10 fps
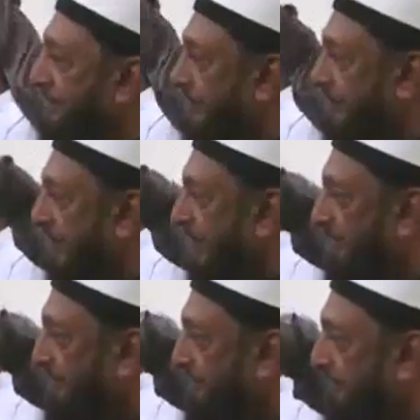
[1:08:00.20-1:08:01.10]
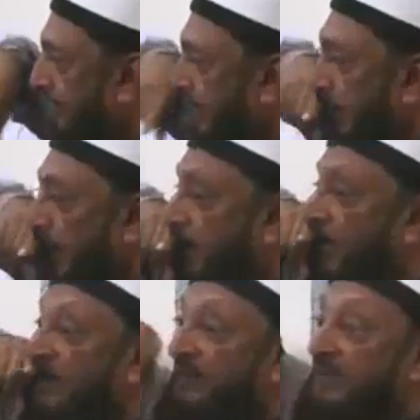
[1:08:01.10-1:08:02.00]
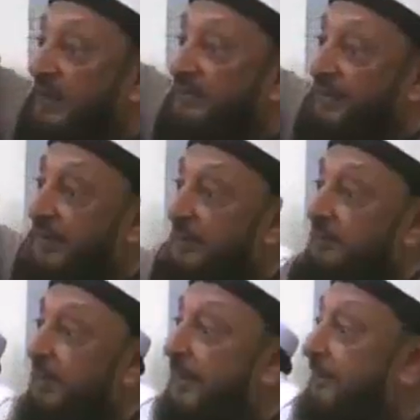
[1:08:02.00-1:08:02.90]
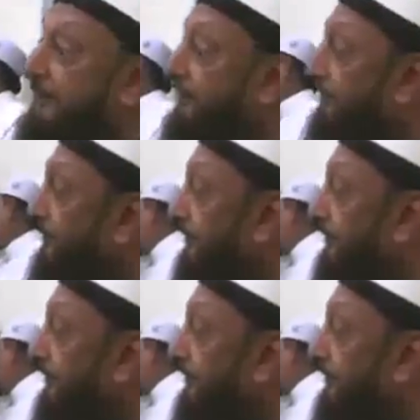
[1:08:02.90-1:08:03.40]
as this one. What is that second part?